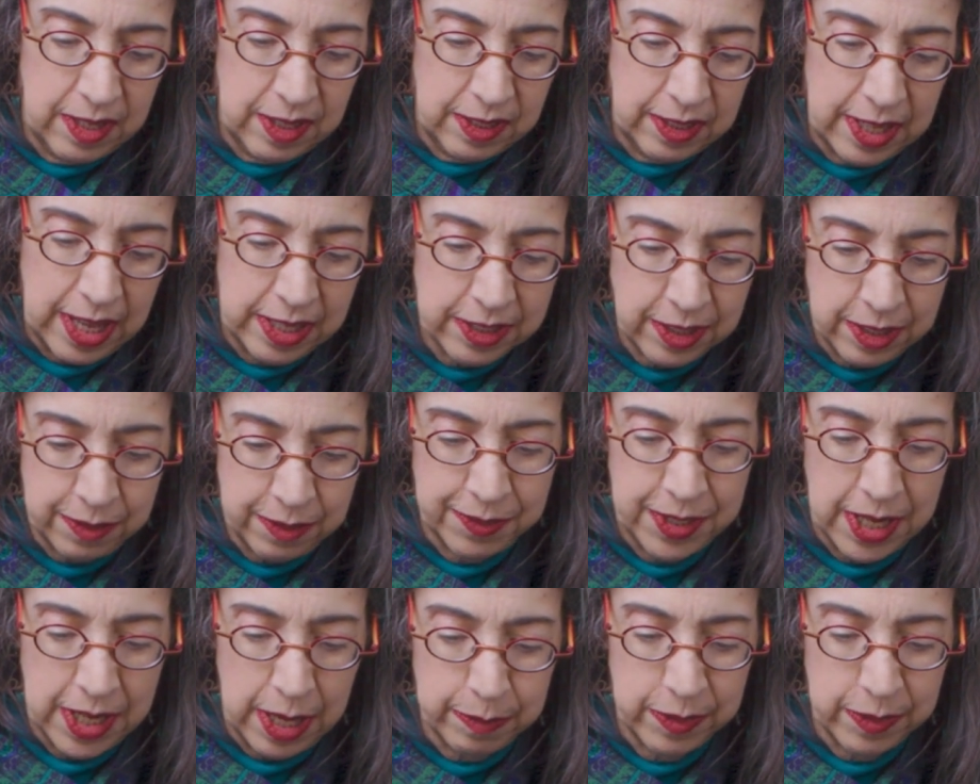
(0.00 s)
Lots of
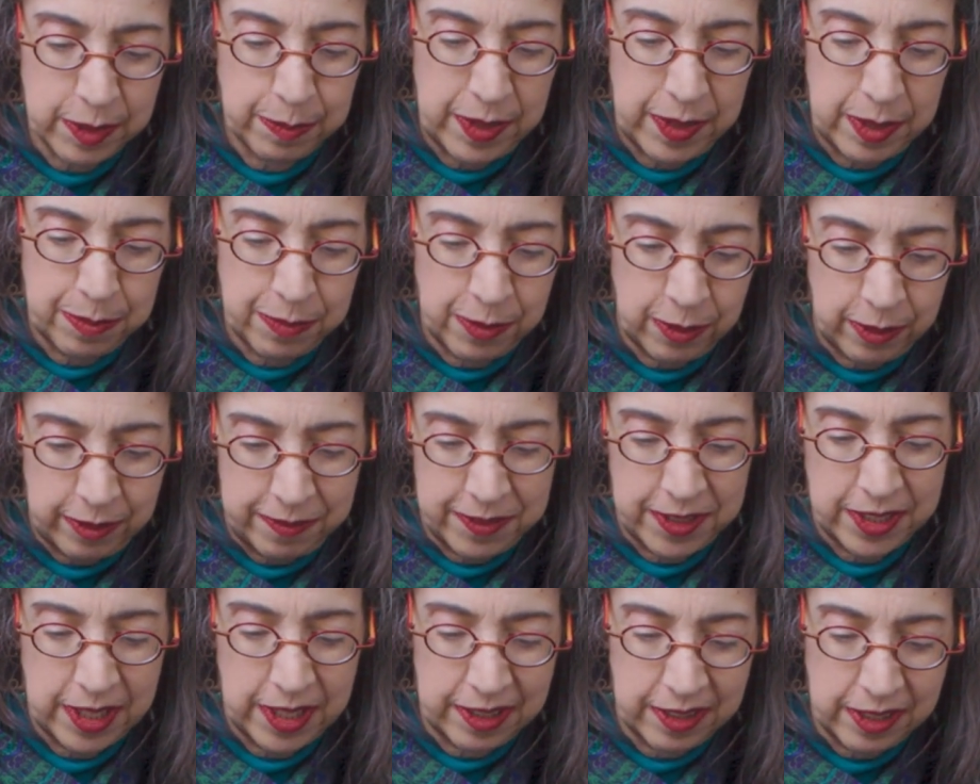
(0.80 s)
times people have
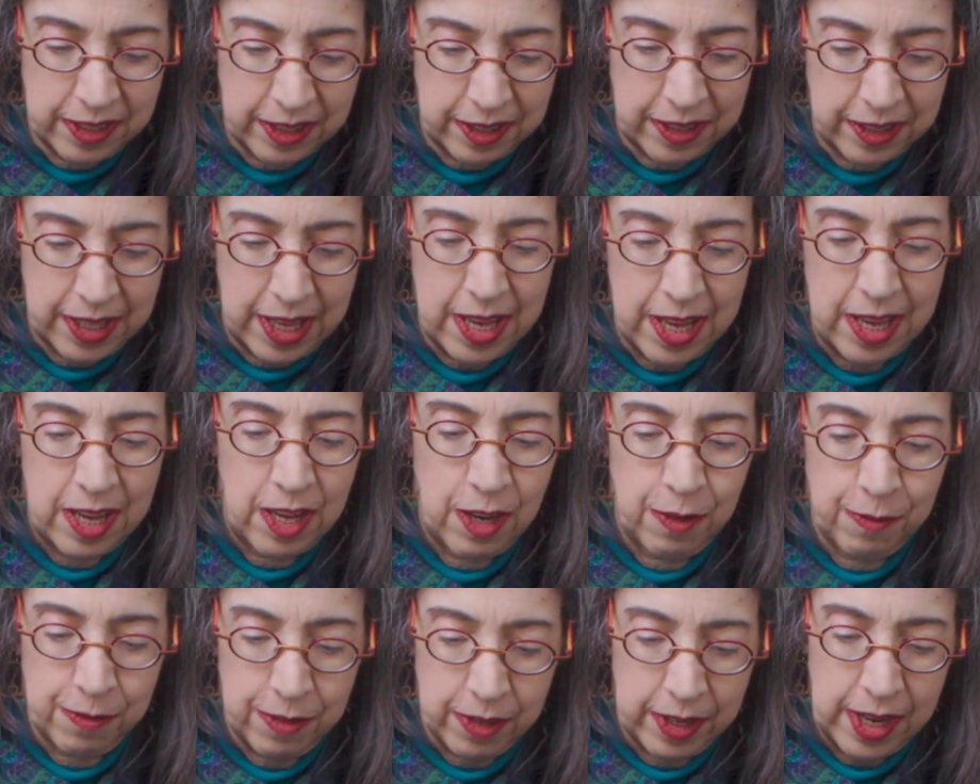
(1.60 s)
said that they
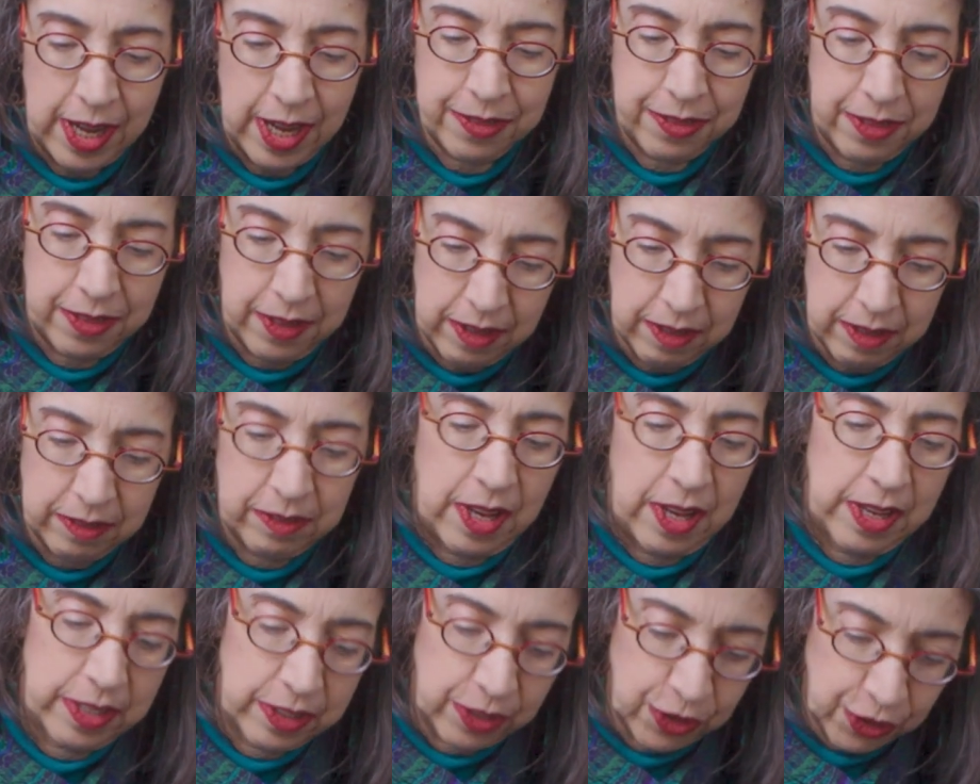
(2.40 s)
forget their
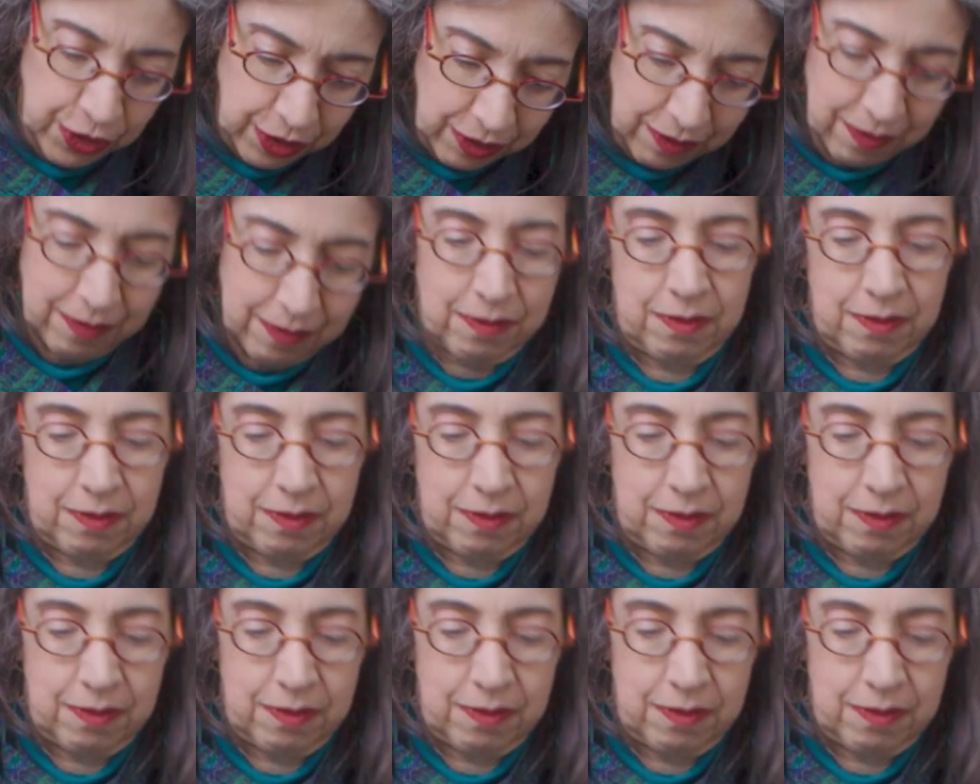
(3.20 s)
lunch.